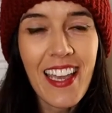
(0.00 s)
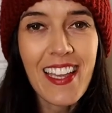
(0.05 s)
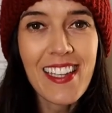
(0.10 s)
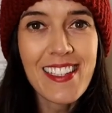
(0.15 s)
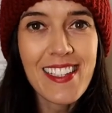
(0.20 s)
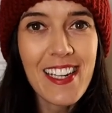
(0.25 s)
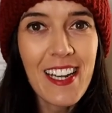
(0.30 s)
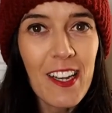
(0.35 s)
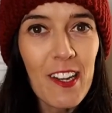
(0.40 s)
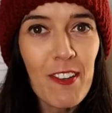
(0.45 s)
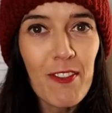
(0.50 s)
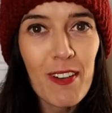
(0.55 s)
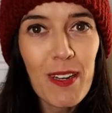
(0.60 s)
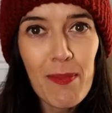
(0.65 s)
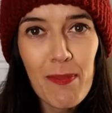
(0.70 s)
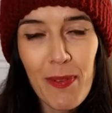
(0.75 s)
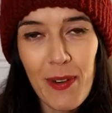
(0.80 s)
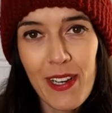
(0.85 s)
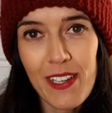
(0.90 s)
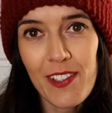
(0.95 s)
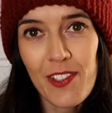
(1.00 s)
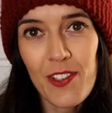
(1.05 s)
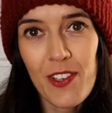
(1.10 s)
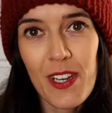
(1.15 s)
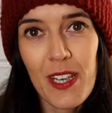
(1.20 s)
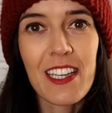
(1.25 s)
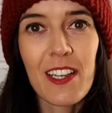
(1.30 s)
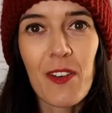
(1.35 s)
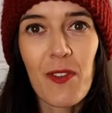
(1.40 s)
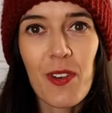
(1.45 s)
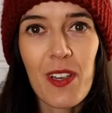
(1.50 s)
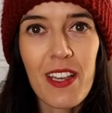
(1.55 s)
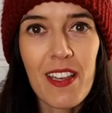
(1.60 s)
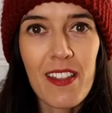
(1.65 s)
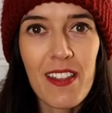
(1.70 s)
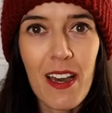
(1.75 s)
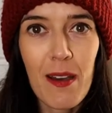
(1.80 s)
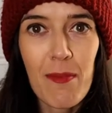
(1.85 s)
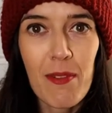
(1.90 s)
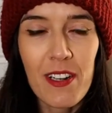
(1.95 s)
It's a lovely press trip
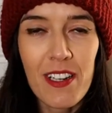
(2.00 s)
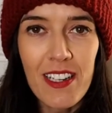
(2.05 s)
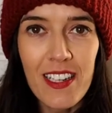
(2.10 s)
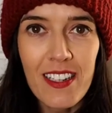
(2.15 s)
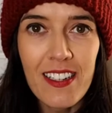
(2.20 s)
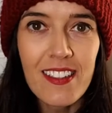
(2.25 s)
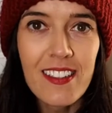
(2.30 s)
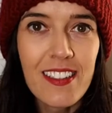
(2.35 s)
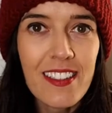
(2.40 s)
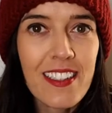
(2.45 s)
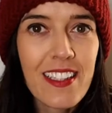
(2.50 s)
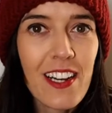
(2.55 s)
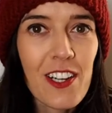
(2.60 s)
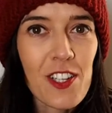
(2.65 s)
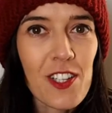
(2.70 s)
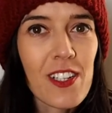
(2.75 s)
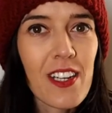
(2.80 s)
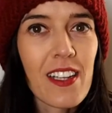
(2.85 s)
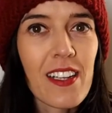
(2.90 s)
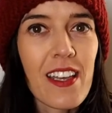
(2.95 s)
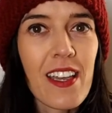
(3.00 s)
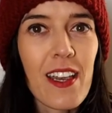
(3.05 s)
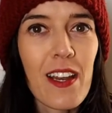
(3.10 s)
with Aberdeen International